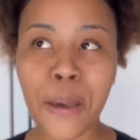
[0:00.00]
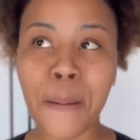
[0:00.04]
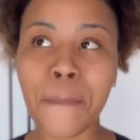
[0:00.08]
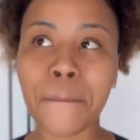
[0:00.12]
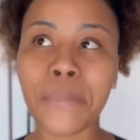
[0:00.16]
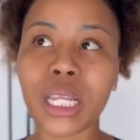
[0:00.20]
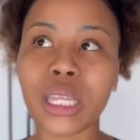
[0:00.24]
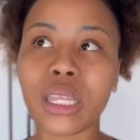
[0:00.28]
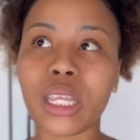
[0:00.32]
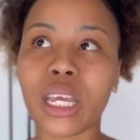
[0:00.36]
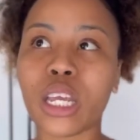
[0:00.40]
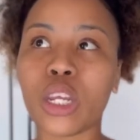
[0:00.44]

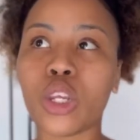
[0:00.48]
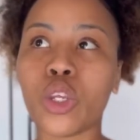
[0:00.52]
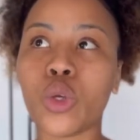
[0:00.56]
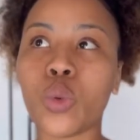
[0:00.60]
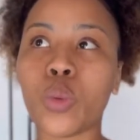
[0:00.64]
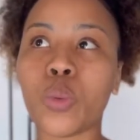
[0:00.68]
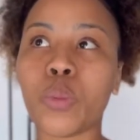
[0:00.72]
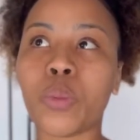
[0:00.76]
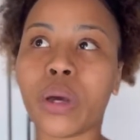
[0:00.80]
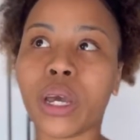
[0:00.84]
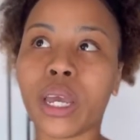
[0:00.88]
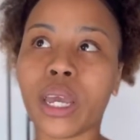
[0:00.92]
but then you
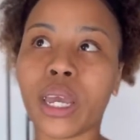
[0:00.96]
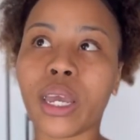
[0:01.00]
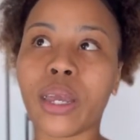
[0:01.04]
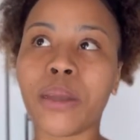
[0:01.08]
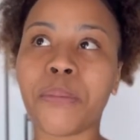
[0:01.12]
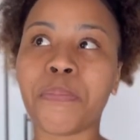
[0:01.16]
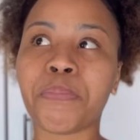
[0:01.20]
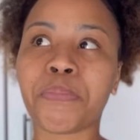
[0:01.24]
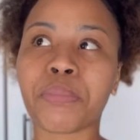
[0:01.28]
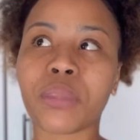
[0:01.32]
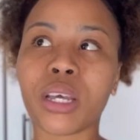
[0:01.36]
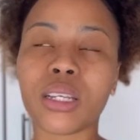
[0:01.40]
pay
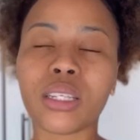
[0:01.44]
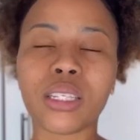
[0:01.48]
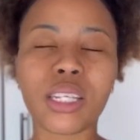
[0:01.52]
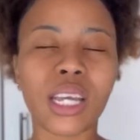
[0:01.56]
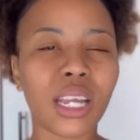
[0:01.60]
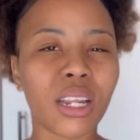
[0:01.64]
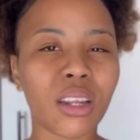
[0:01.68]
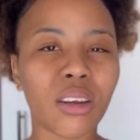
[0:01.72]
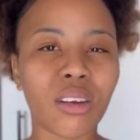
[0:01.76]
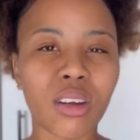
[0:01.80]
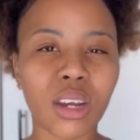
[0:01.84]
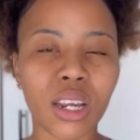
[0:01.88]
a
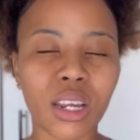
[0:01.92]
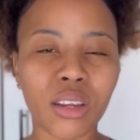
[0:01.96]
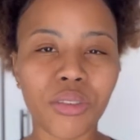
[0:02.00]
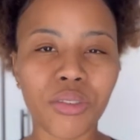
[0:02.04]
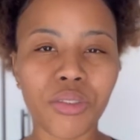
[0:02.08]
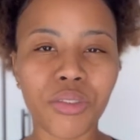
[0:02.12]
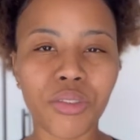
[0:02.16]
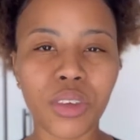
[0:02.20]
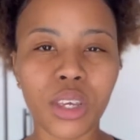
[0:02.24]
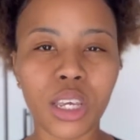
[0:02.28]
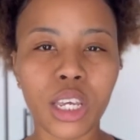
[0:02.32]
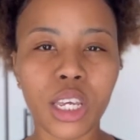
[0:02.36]
10 rand
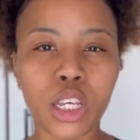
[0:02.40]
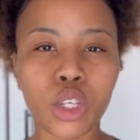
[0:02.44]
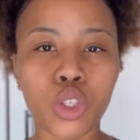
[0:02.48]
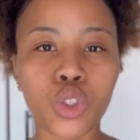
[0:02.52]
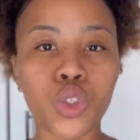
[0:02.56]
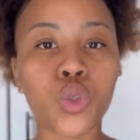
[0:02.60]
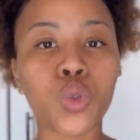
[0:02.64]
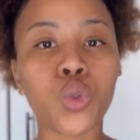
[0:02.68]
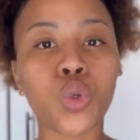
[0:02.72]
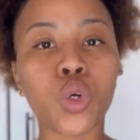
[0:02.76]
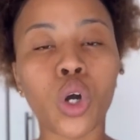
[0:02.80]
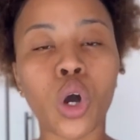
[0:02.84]
fee
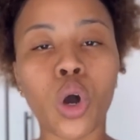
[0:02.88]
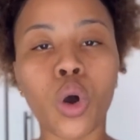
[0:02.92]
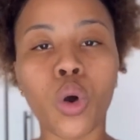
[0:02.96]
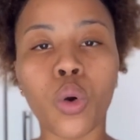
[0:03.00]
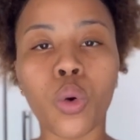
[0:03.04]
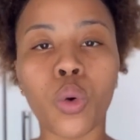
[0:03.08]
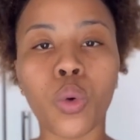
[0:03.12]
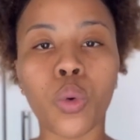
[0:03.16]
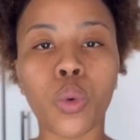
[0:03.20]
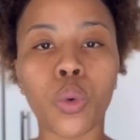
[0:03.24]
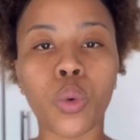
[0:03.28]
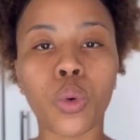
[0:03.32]
to
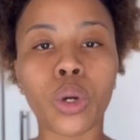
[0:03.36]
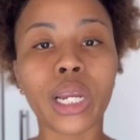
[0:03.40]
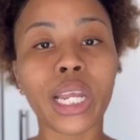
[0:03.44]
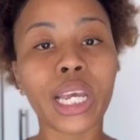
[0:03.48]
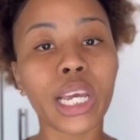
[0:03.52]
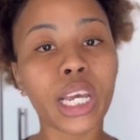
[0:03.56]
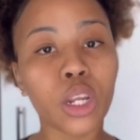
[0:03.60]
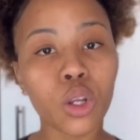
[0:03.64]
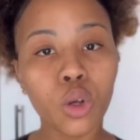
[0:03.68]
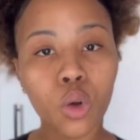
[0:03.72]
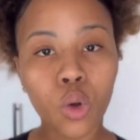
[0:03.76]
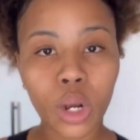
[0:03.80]
go click
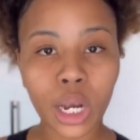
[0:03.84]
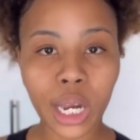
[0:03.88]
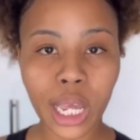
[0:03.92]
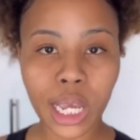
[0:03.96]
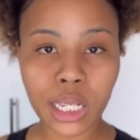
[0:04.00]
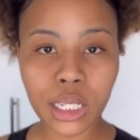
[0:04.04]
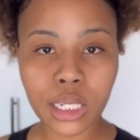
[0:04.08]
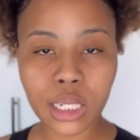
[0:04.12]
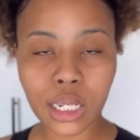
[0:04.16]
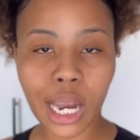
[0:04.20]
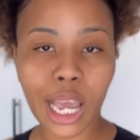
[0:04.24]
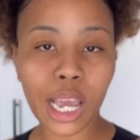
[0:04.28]
and
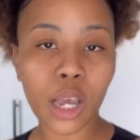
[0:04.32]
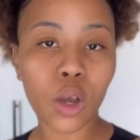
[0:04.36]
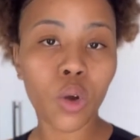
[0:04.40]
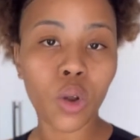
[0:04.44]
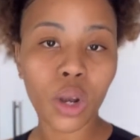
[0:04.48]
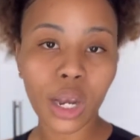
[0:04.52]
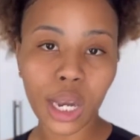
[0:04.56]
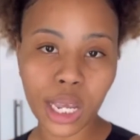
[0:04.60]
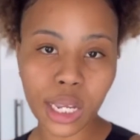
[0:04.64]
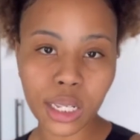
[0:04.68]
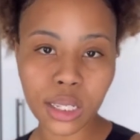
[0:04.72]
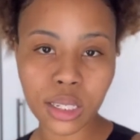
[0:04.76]
collect like
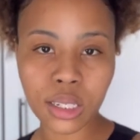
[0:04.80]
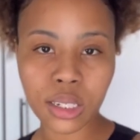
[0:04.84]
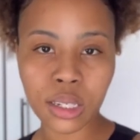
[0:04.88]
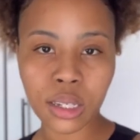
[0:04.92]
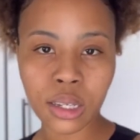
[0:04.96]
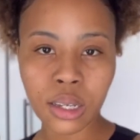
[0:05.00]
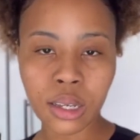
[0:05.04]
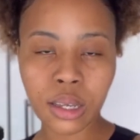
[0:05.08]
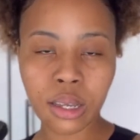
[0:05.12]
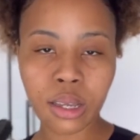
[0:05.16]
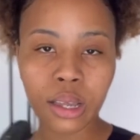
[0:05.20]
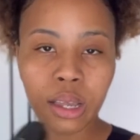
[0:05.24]
collect
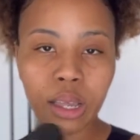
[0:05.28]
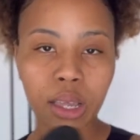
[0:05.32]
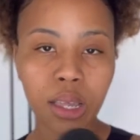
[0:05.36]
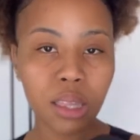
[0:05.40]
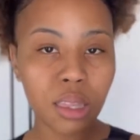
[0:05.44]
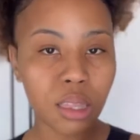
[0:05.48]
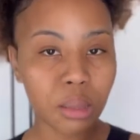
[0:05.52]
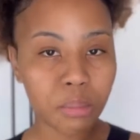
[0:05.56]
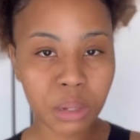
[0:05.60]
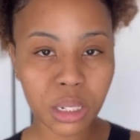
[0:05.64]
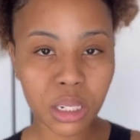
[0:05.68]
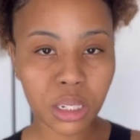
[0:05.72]
in
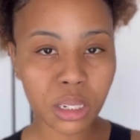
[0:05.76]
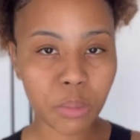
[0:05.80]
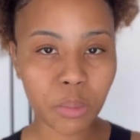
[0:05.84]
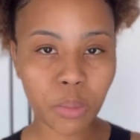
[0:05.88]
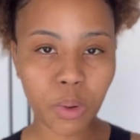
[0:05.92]
the Mr.